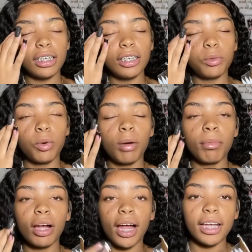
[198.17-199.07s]
In
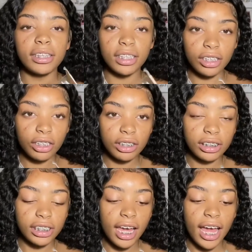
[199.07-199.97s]
Walmart, I
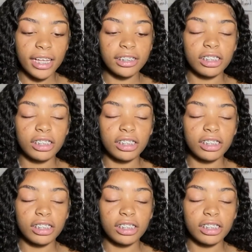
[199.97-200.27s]
literally had